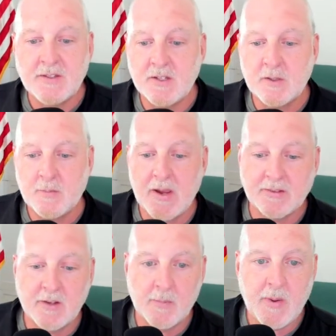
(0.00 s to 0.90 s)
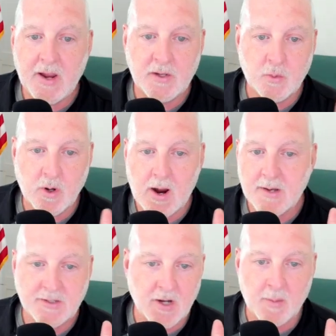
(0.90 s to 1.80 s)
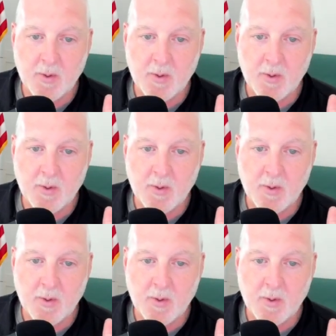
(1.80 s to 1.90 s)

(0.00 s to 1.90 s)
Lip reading: is basically a page where I dump